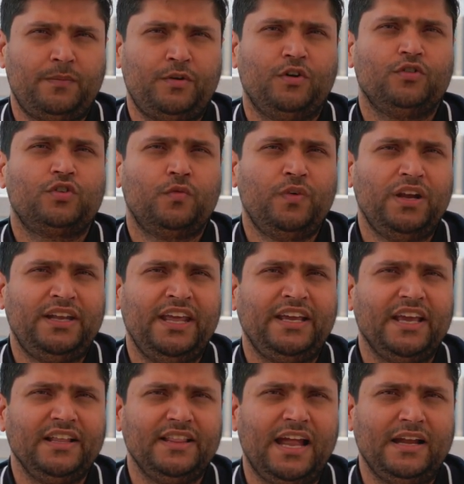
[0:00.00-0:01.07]
So we're taking
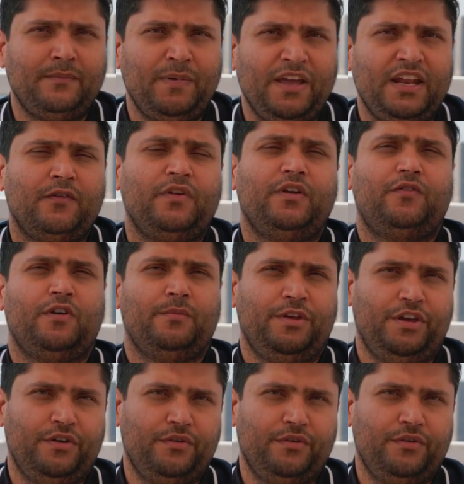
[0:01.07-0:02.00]
that pain away from you.